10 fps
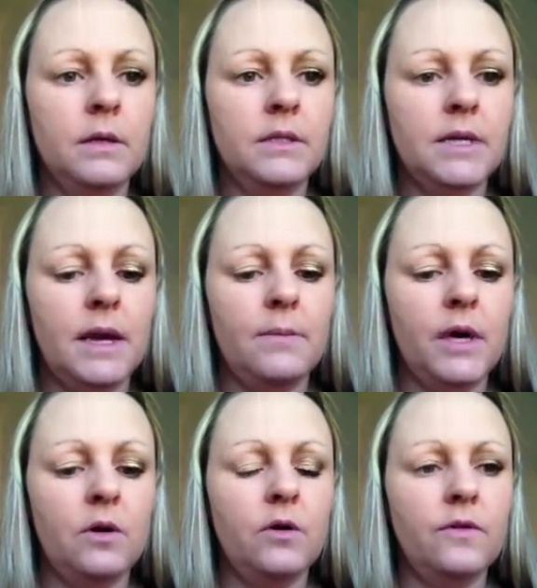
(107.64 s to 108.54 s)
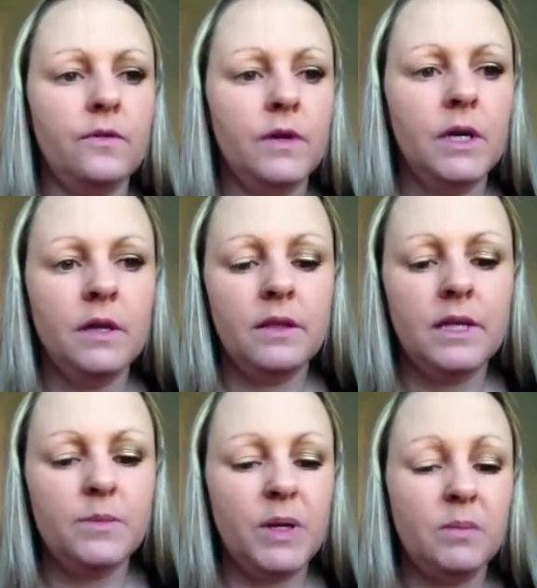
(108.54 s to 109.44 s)
Tap that off.
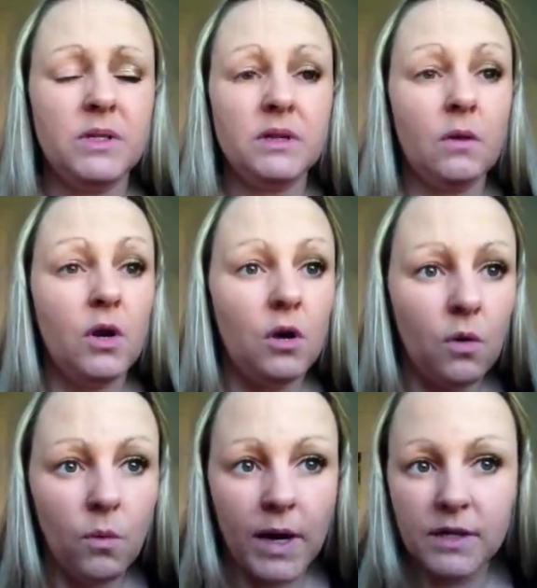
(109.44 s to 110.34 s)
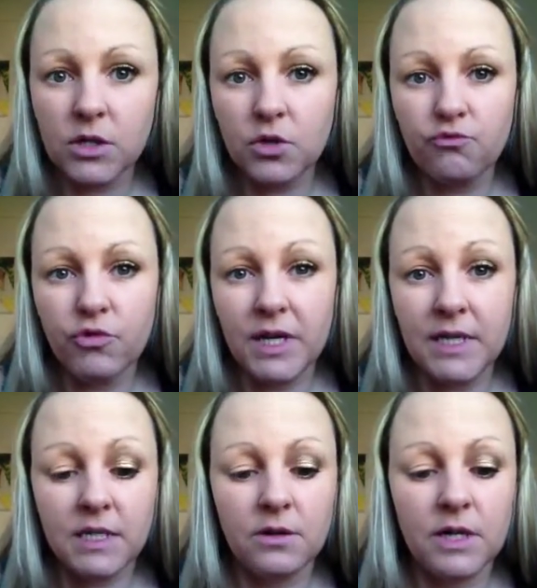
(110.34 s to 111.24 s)
These pigments go a long way, so you
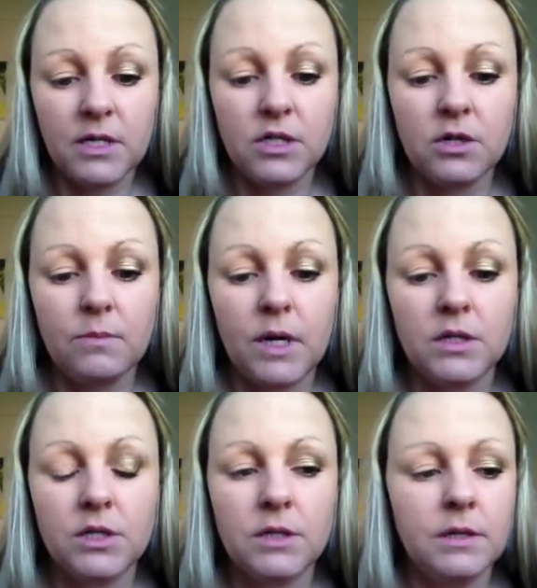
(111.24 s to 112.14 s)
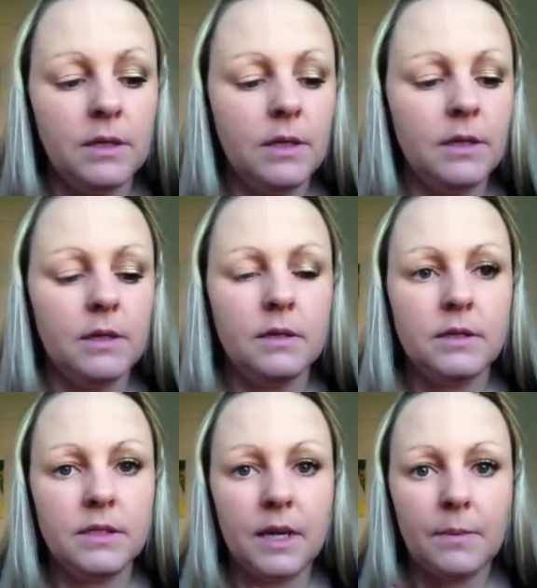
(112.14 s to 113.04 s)
really don't need too much.
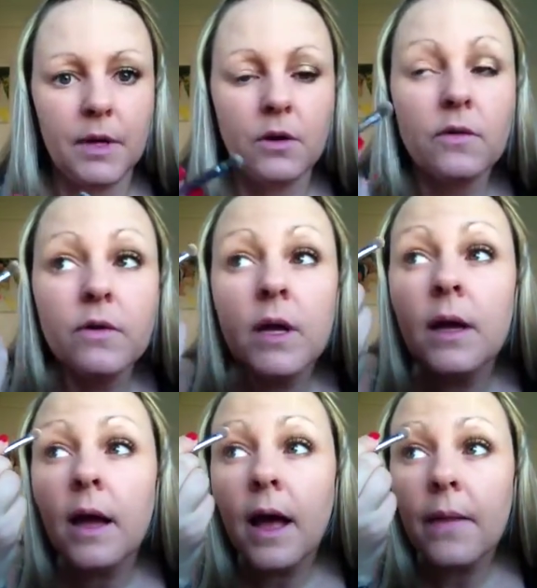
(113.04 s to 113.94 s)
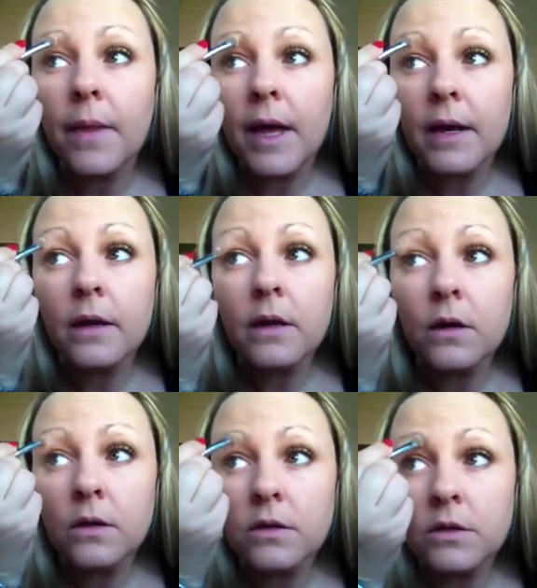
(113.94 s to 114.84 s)
Tap that off, and then
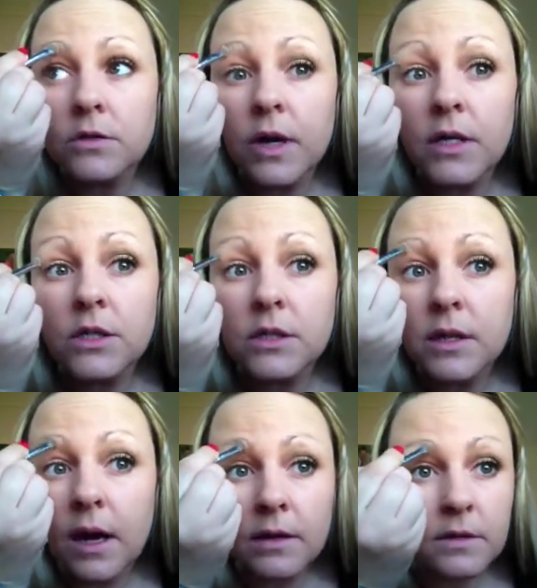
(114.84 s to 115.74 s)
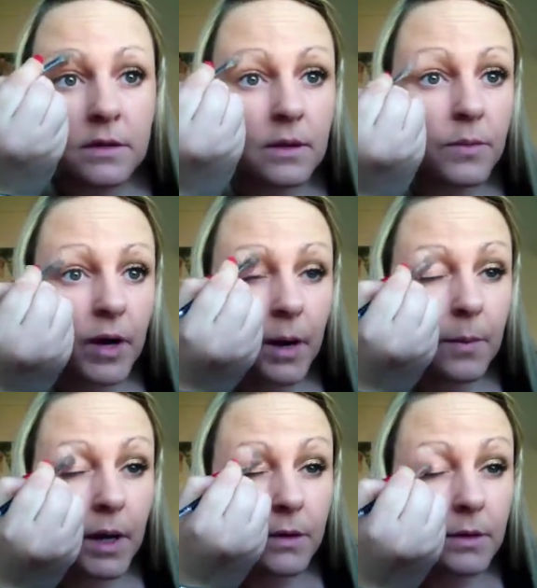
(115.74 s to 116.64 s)
concentrating just under the brow
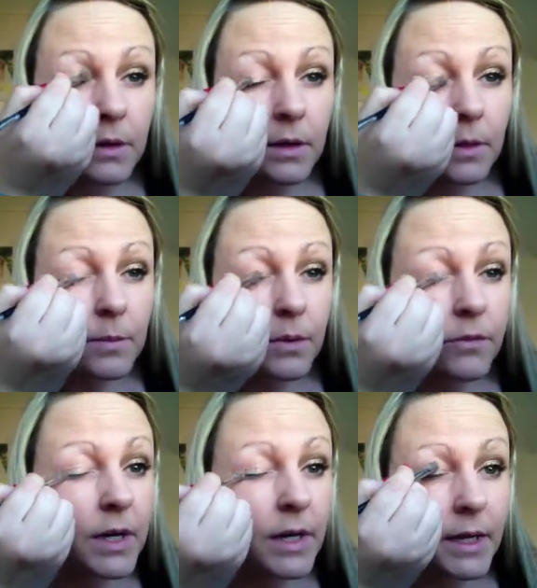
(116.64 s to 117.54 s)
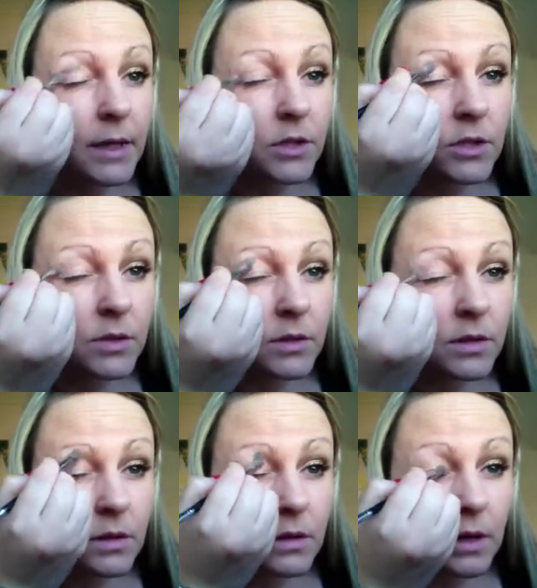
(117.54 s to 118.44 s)
bone, but really just
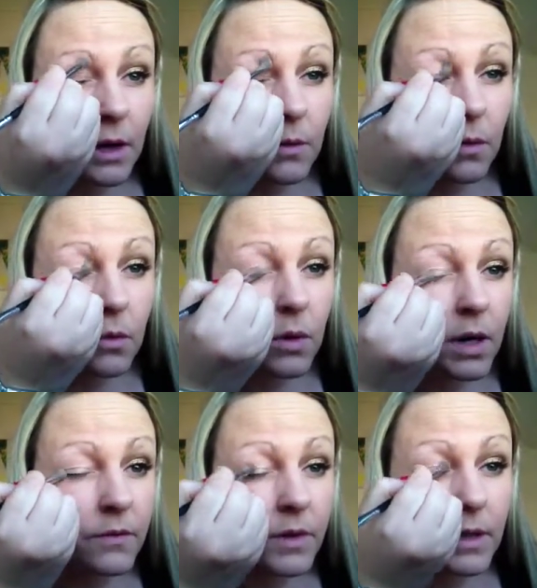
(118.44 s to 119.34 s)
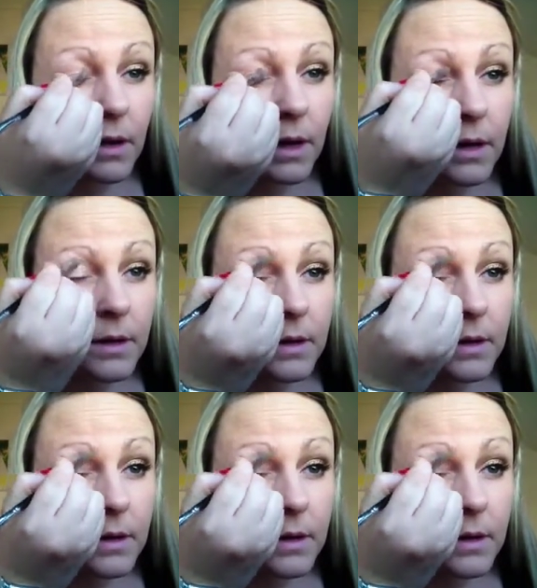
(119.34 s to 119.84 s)
go all over the eye.